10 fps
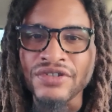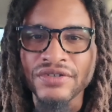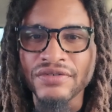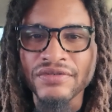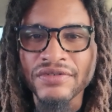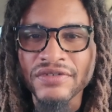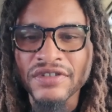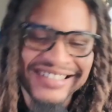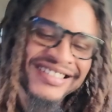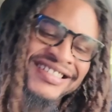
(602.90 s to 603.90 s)
you.
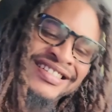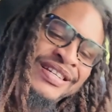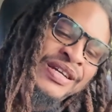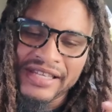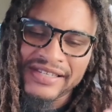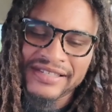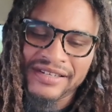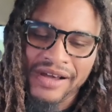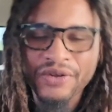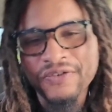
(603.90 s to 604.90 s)
And this is
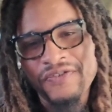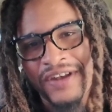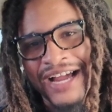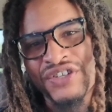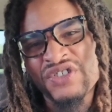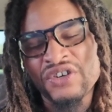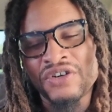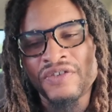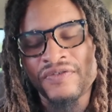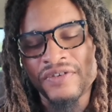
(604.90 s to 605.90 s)
another flash
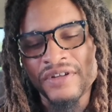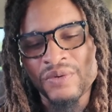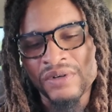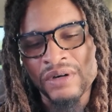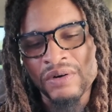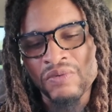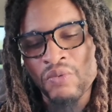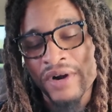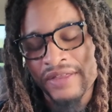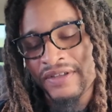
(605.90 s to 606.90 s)
of
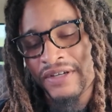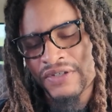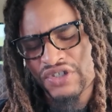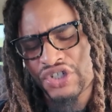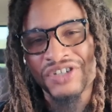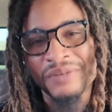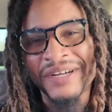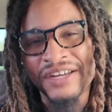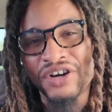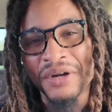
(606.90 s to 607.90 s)
what I think is such a
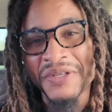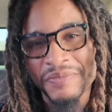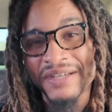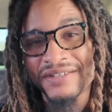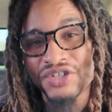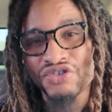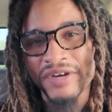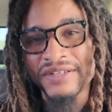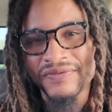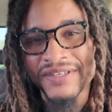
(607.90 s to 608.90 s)
charming and unexpected
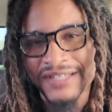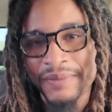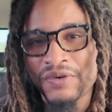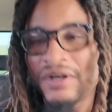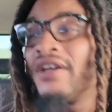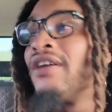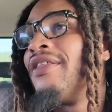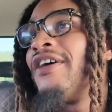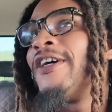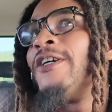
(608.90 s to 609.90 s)
trait of the samurai,
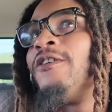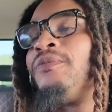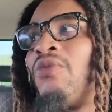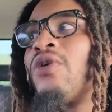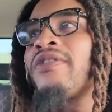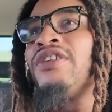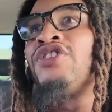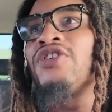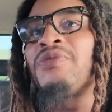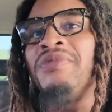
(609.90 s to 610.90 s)
that more than
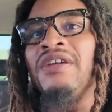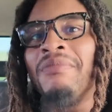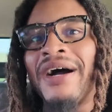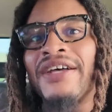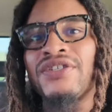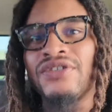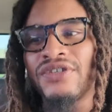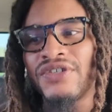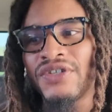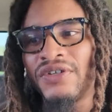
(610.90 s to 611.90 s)
just being
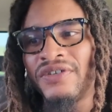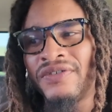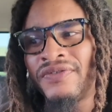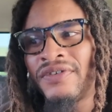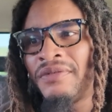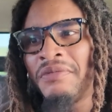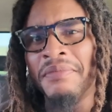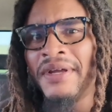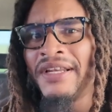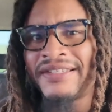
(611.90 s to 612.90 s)
masters of
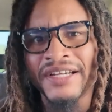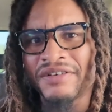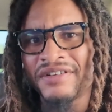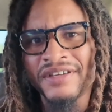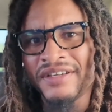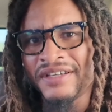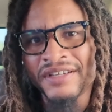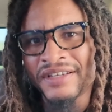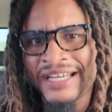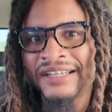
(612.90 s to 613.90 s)
military
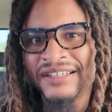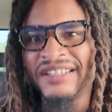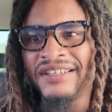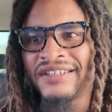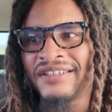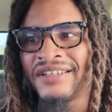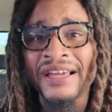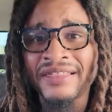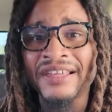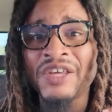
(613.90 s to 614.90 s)
technique, I
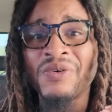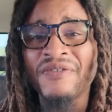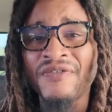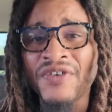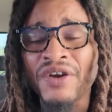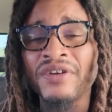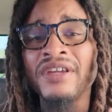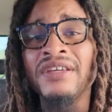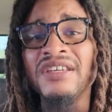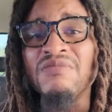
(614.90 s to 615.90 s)
think they were very
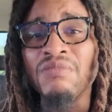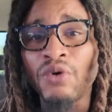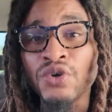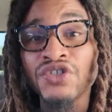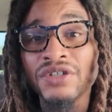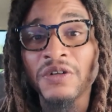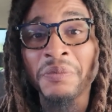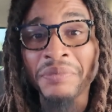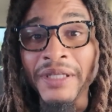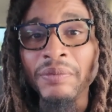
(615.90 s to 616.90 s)
emotional
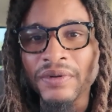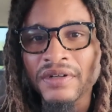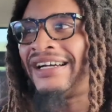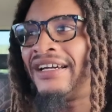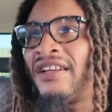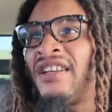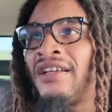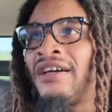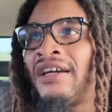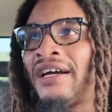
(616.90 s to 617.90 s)
people. And
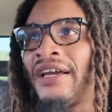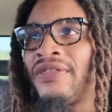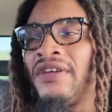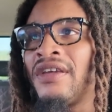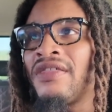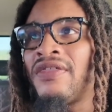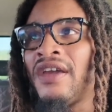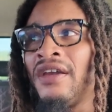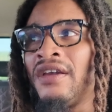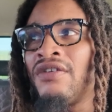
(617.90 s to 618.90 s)
I think
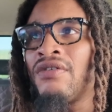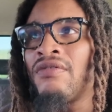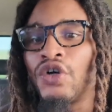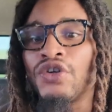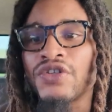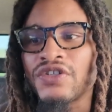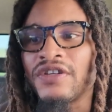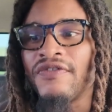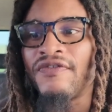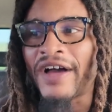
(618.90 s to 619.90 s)
they understood
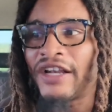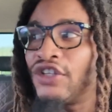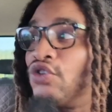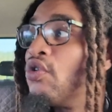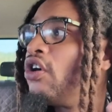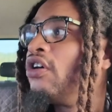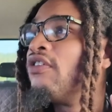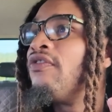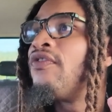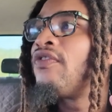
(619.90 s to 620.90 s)
the value
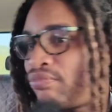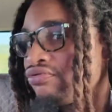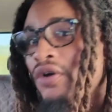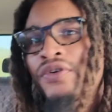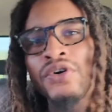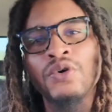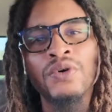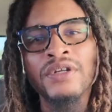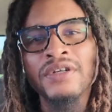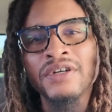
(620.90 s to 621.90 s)
of
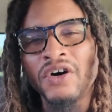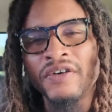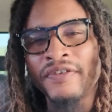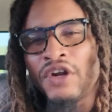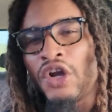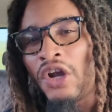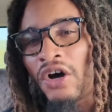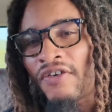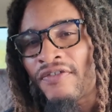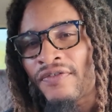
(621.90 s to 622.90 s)
brotherhood, of
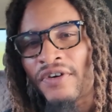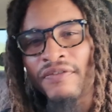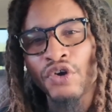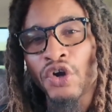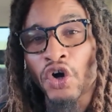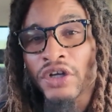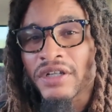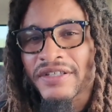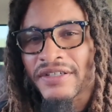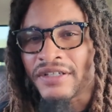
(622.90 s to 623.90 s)
love, of
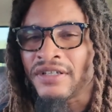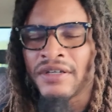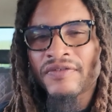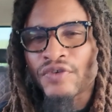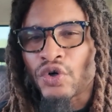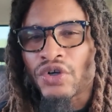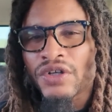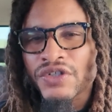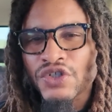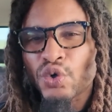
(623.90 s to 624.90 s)
loyalty, of good
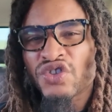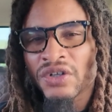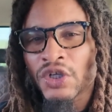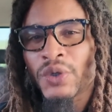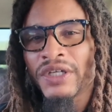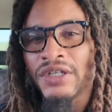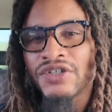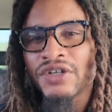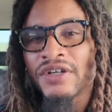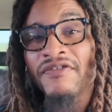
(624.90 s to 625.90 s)
social
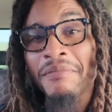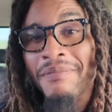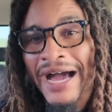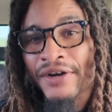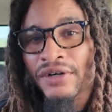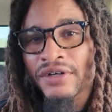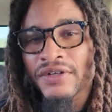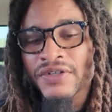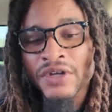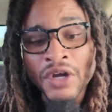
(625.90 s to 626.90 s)
cohesion, of
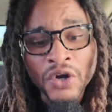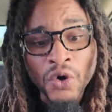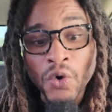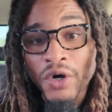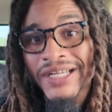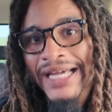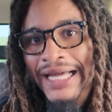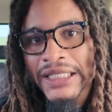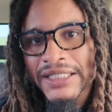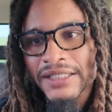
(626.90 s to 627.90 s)
manners,
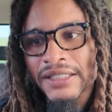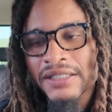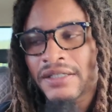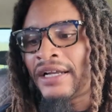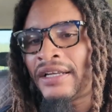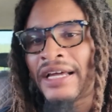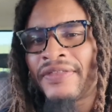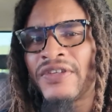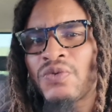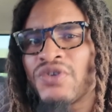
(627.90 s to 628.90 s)
cordiality, and that
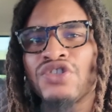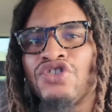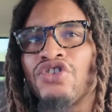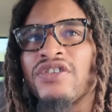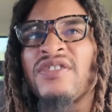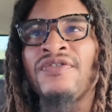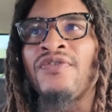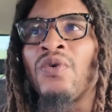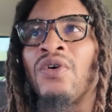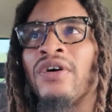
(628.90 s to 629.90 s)
this wasn't just
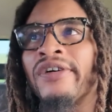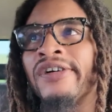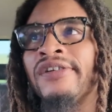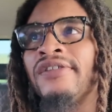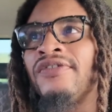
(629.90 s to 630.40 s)
for